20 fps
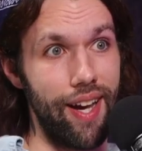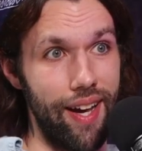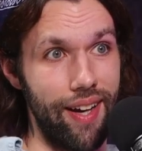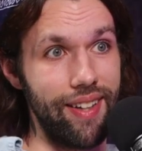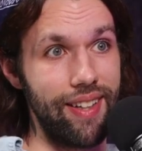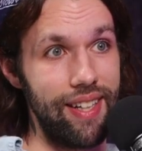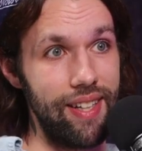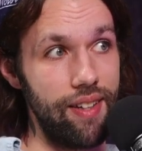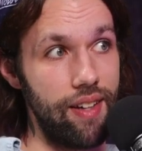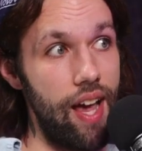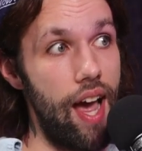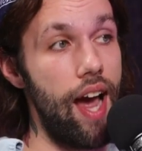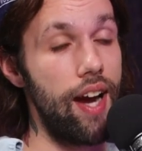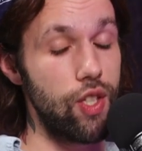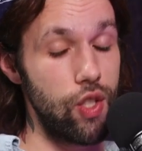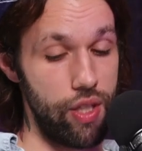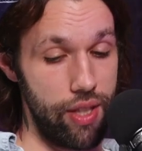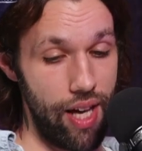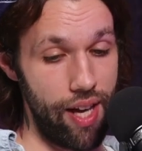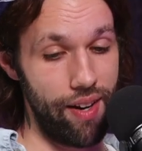Yeah. He
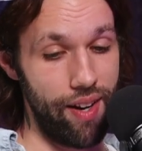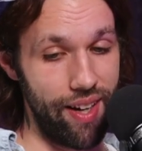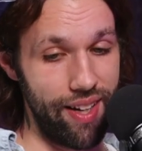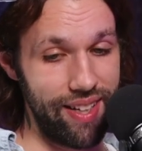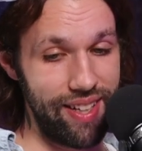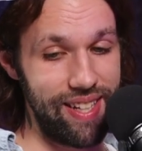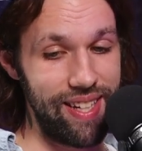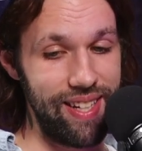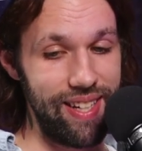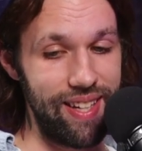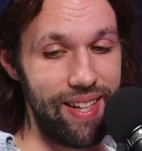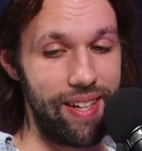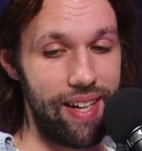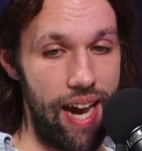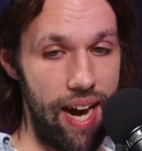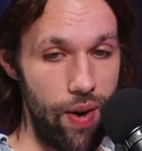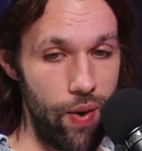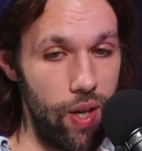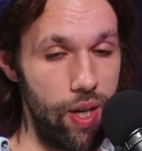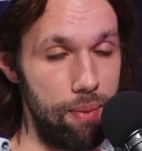actually that night he
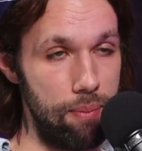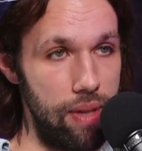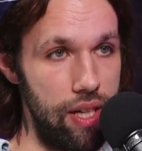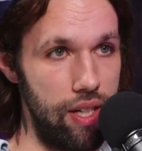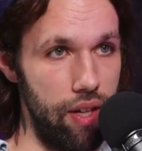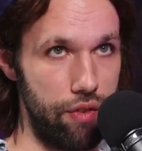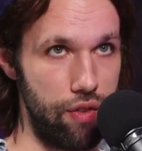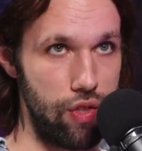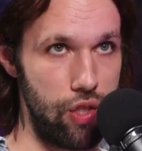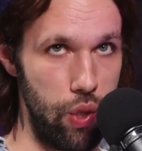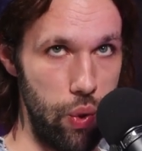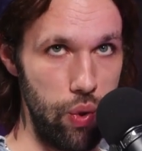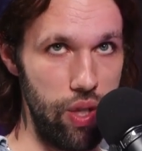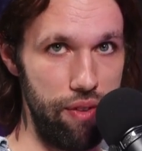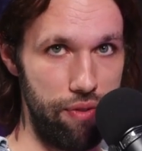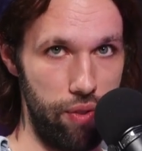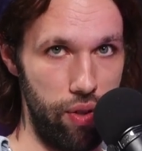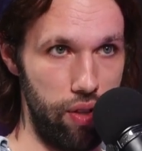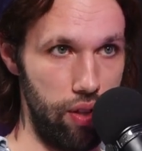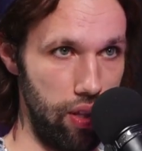carried me to 2
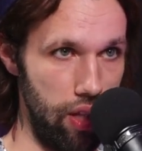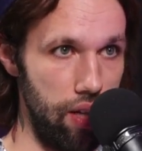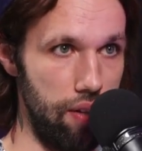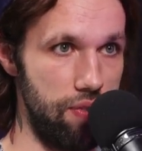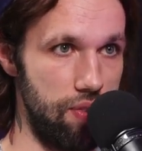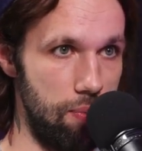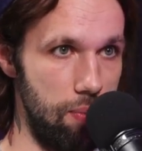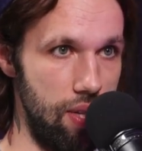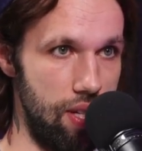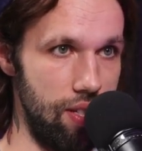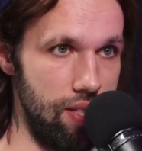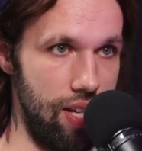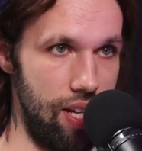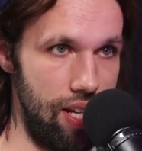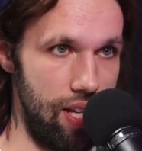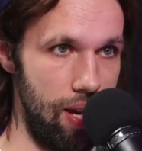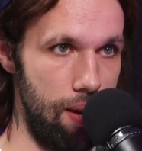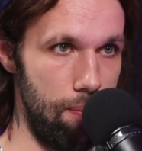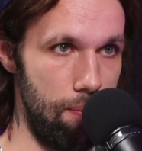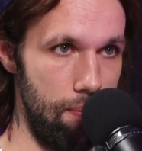different lifts because
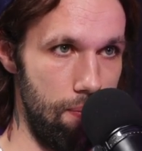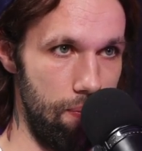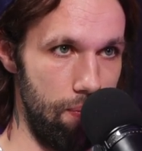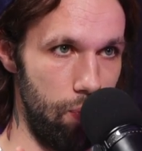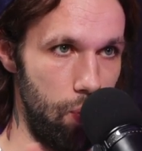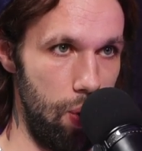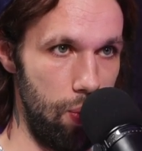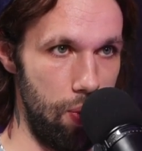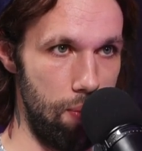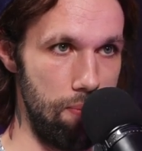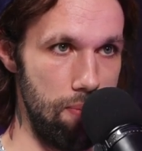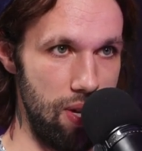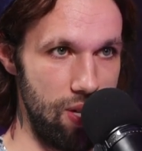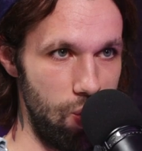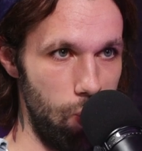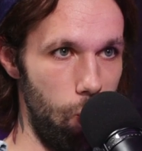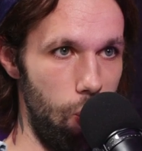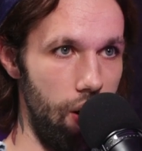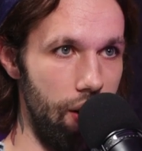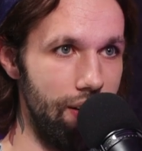we would
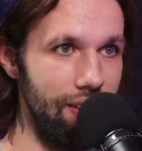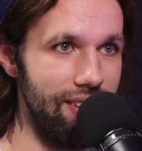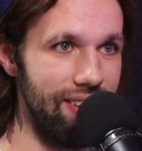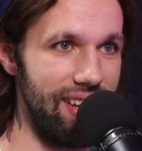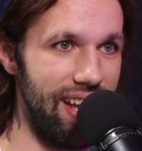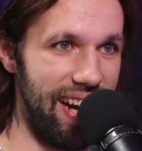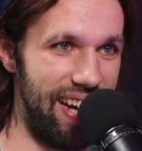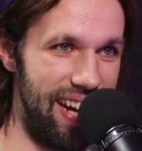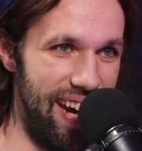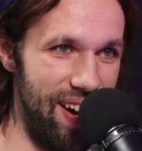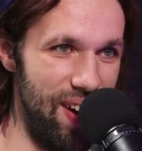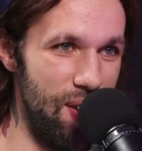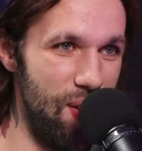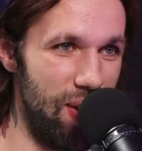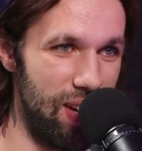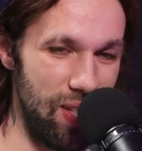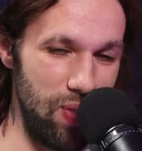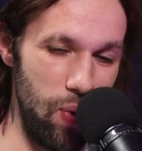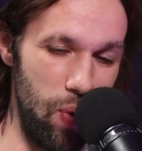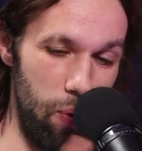miss one like
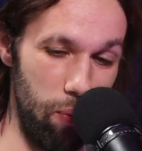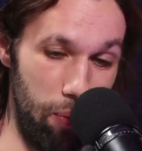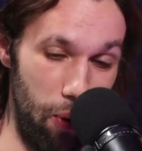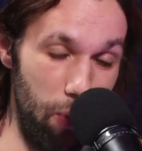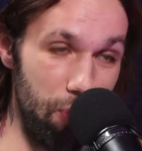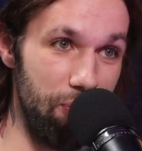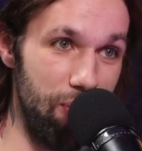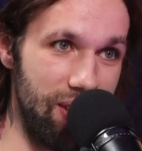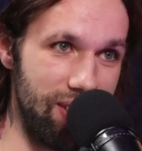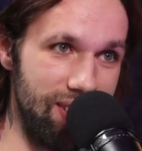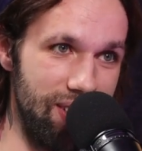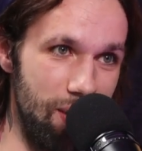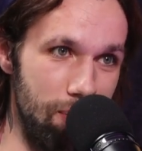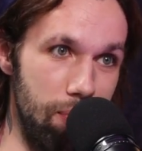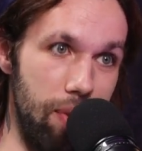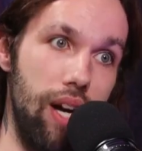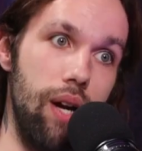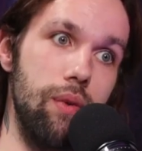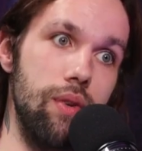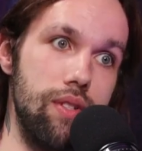because we were both fucked
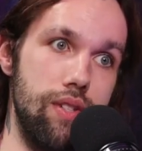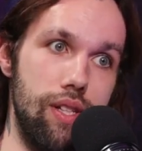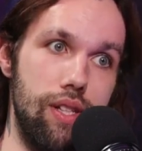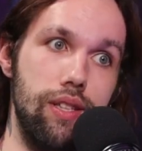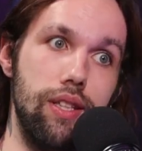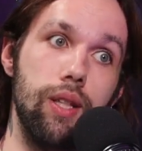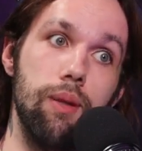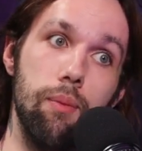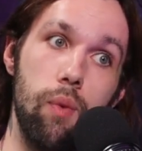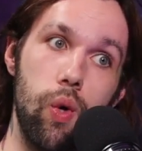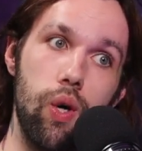up, but I was like a little